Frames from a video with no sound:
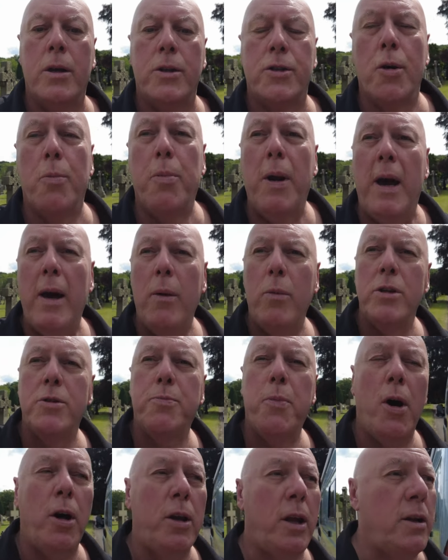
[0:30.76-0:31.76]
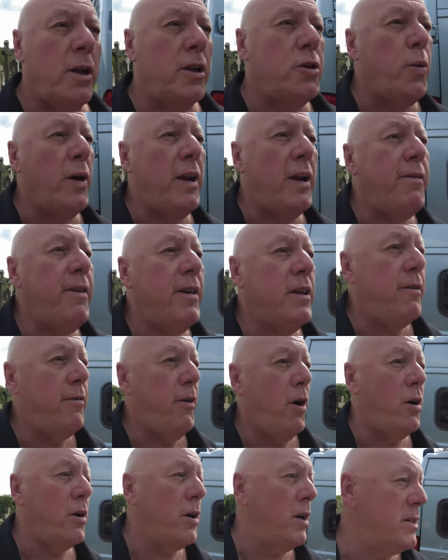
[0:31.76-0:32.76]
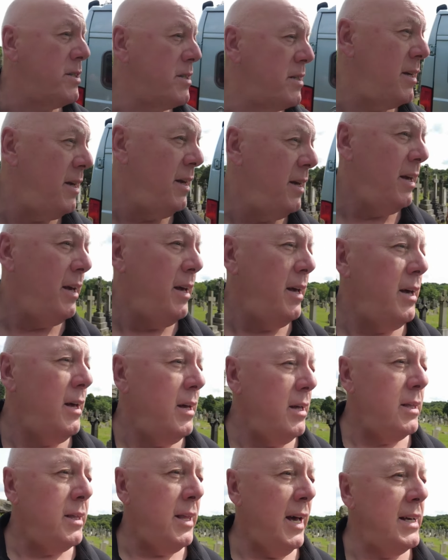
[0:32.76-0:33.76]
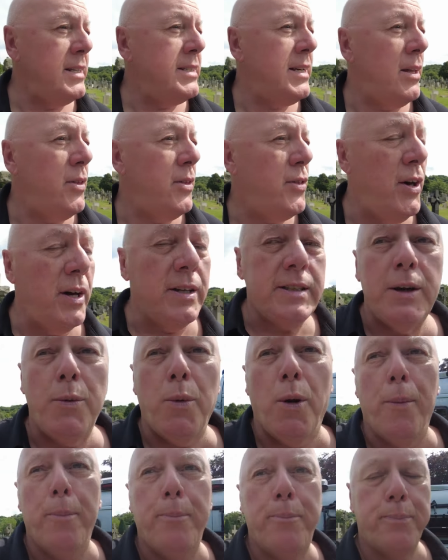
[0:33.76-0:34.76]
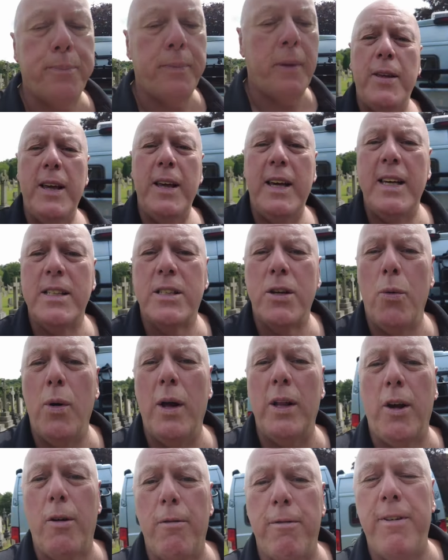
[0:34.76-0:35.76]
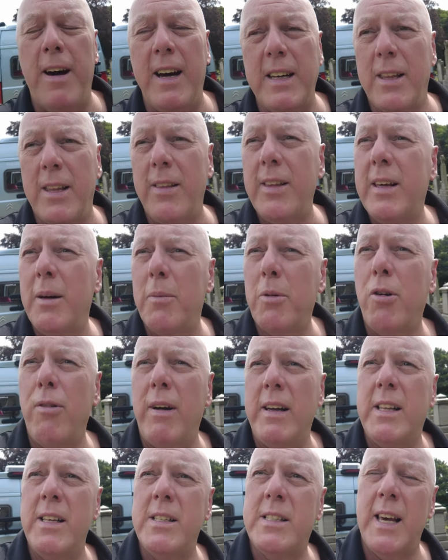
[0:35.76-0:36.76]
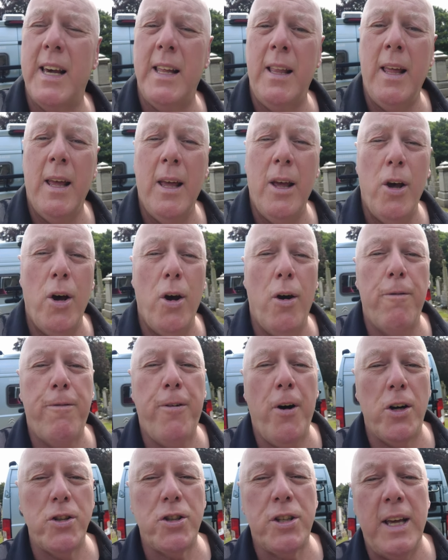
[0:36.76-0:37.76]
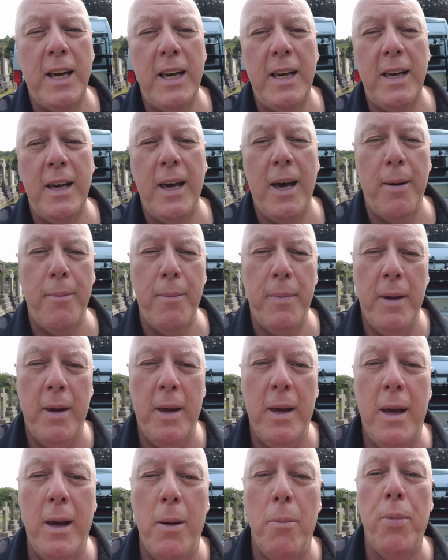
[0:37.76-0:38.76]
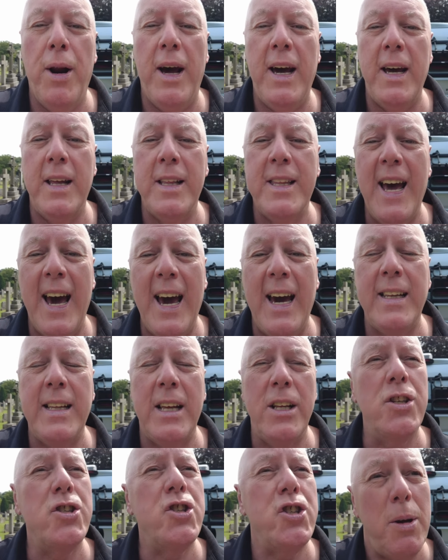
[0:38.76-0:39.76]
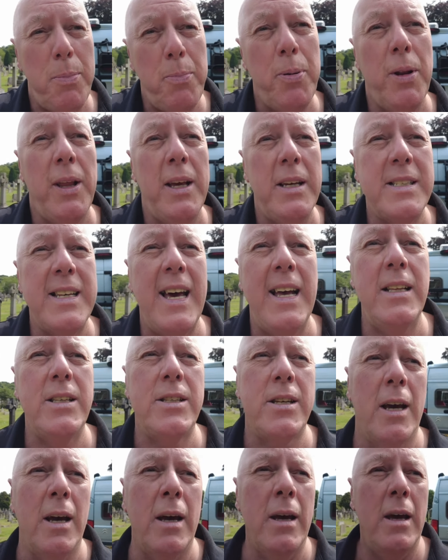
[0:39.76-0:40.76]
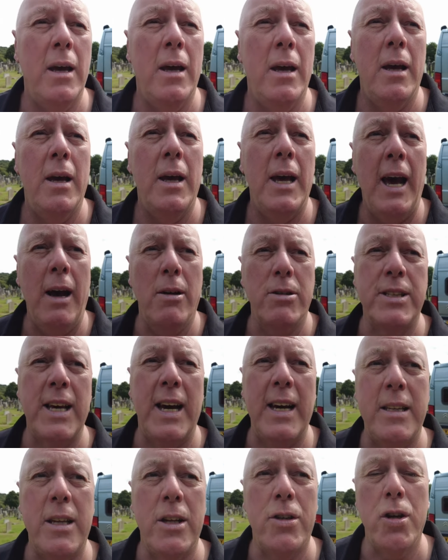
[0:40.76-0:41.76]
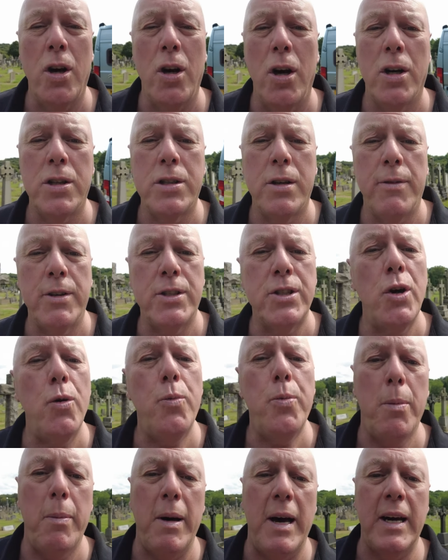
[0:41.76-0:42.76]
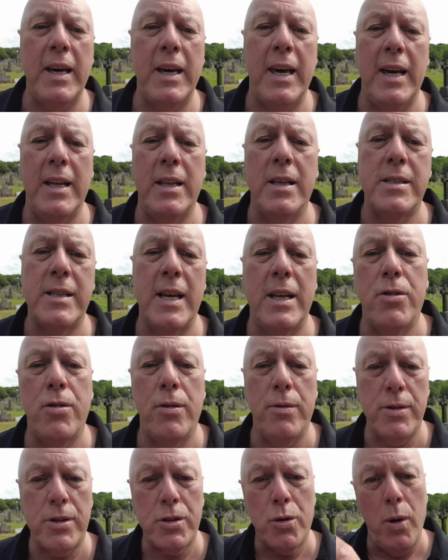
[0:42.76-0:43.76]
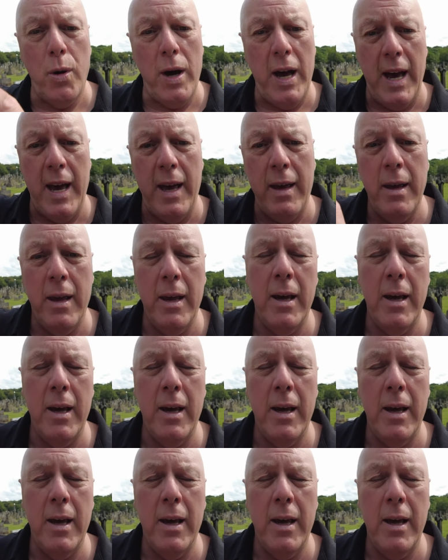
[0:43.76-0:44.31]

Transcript: So Bryan was born on the 25th of August, 1931. I think it's a well-known fact. I think I'm correct in saying. Unfortunately, Bryan died in Shipley Centre, outside the doors of a supermarket in the centre of the square.